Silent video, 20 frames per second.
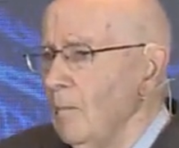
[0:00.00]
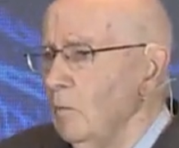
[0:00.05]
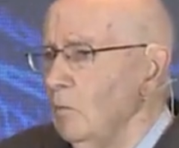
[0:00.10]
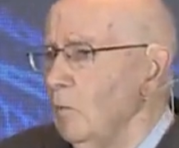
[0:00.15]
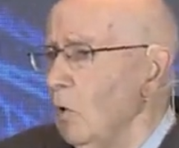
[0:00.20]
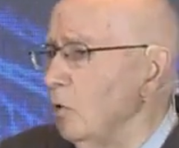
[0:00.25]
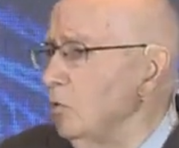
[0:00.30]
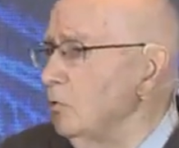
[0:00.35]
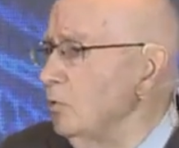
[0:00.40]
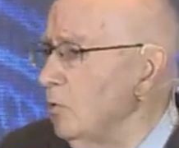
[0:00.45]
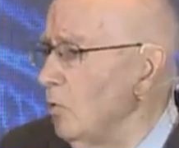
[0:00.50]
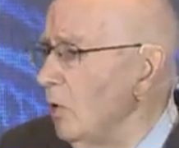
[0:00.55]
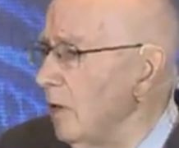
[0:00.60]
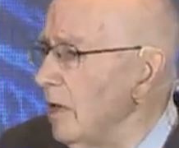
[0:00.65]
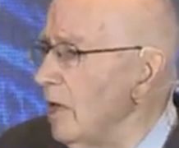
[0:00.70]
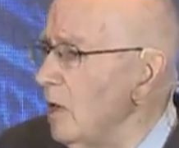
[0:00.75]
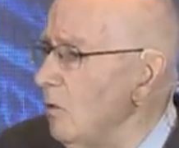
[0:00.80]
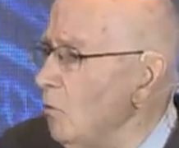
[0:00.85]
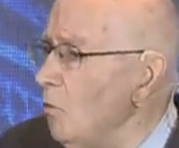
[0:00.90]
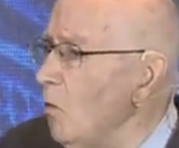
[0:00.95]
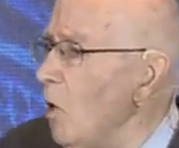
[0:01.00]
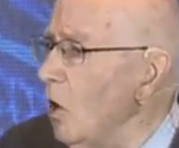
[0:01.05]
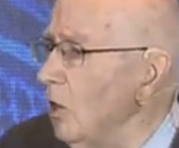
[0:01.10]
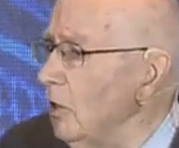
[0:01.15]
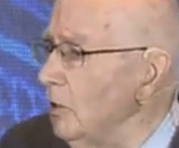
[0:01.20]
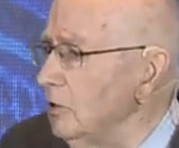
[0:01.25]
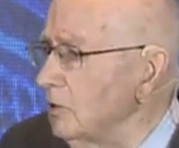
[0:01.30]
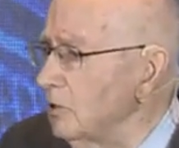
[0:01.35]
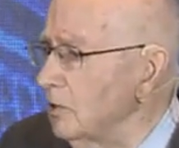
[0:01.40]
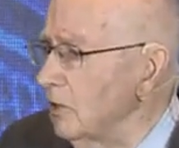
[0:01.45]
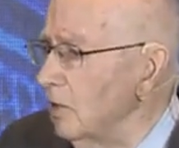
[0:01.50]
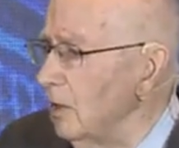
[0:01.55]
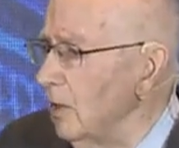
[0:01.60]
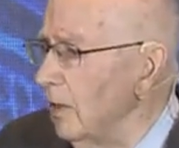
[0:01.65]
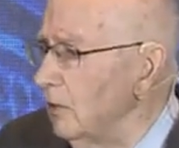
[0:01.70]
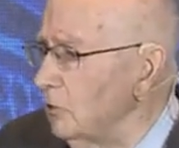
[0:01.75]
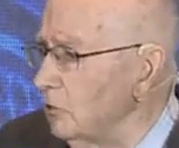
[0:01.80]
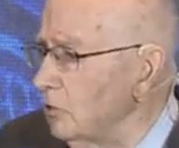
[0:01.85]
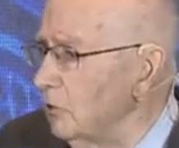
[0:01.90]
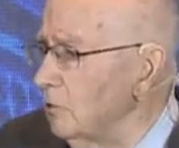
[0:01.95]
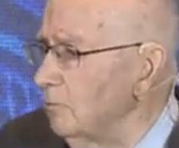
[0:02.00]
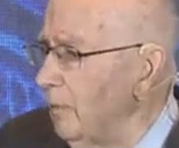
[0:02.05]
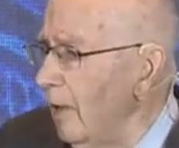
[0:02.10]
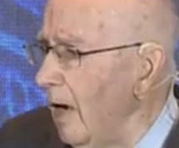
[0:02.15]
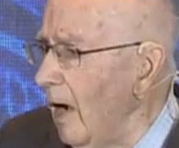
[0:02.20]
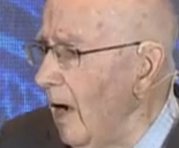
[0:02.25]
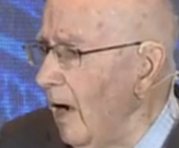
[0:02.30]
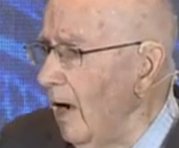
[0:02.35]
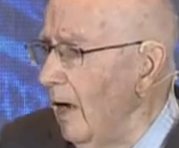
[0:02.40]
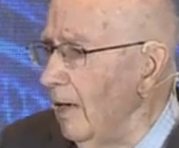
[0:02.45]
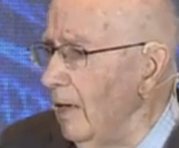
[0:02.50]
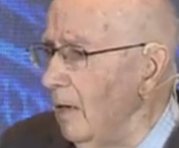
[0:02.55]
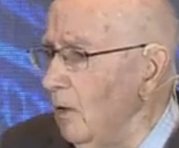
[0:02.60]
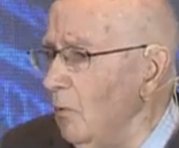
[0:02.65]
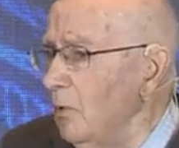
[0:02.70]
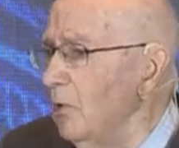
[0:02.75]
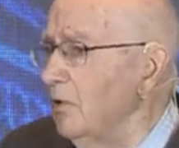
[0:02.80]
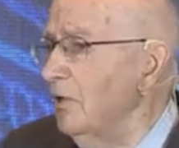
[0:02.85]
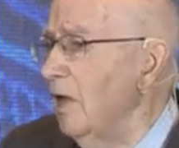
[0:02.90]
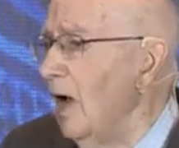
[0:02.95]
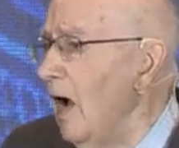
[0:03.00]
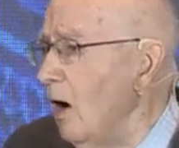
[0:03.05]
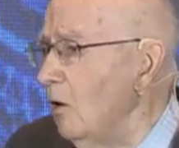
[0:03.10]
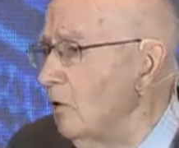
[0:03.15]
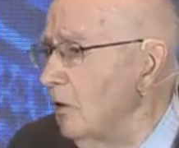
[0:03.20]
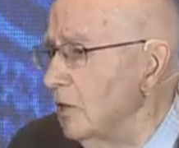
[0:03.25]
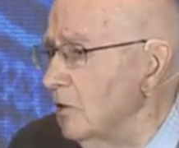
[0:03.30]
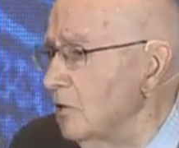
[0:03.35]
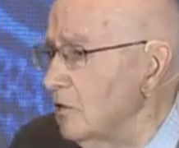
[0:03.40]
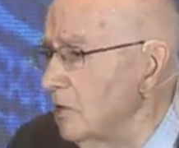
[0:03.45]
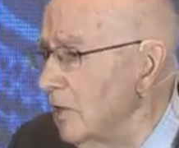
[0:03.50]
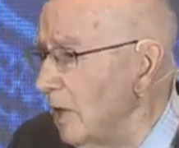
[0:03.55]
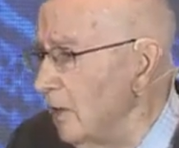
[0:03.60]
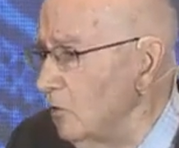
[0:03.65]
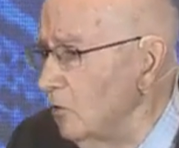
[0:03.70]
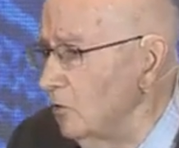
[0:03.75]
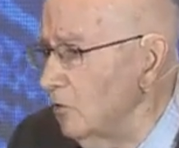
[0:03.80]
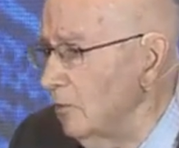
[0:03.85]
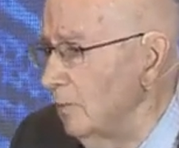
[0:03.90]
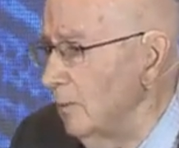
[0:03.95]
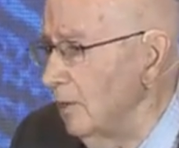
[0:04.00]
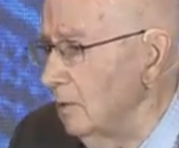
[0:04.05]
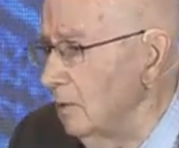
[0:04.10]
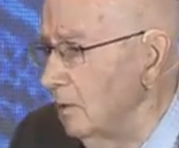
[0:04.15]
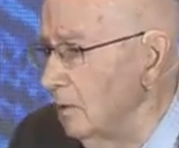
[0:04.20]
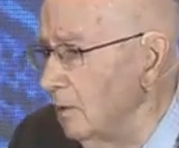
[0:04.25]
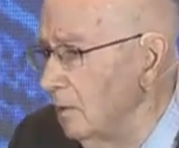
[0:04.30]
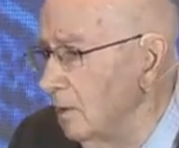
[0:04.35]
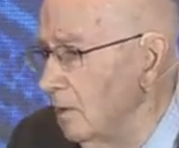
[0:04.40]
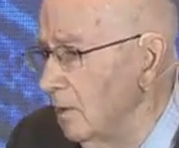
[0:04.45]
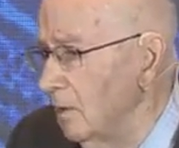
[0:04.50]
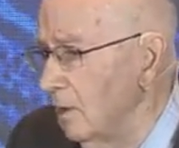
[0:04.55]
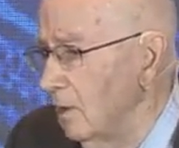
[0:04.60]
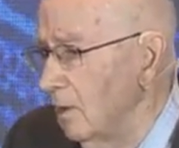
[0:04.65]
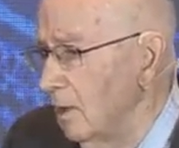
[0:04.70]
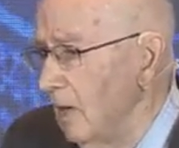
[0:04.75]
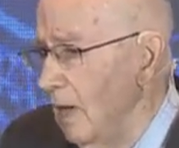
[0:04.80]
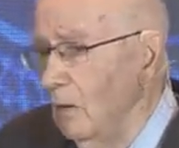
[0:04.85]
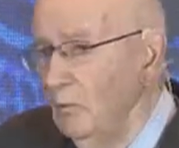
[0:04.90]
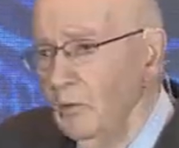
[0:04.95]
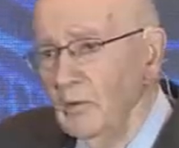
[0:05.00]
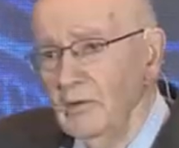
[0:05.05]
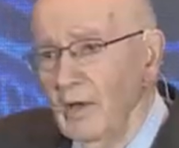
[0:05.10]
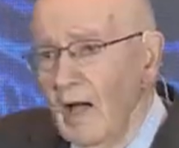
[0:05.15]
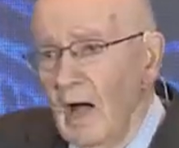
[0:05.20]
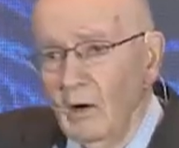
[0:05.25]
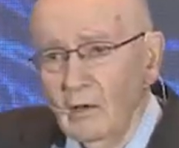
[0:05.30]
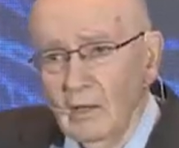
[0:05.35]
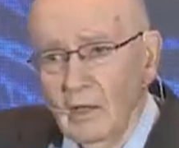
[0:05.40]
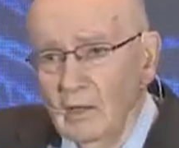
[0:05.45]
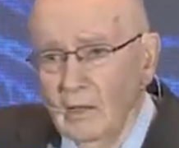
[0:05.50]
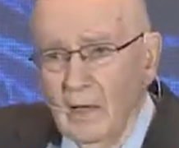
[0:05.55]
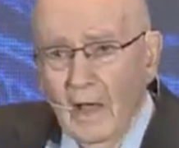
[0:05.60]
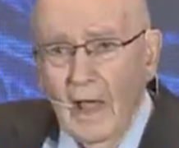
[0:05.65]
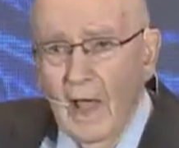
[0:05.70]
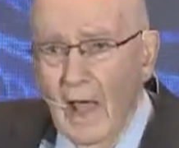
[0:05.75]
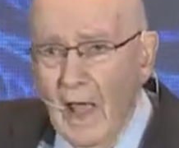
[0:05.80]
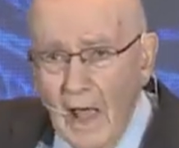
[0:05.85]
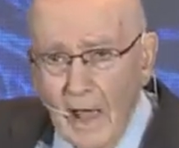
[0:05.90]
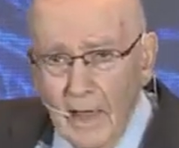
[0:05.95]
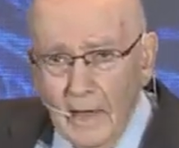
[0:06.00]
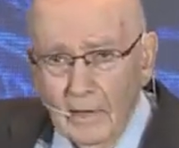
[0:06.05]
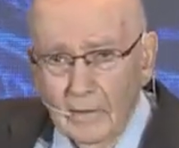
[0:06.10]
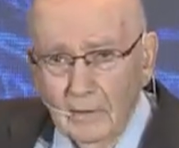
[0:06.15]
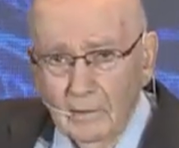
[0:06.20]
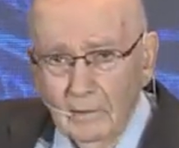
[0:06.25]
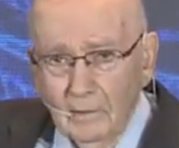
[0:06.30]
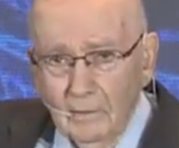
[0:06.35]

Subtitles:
knows what he wants and should buy without a salesman and without an ad.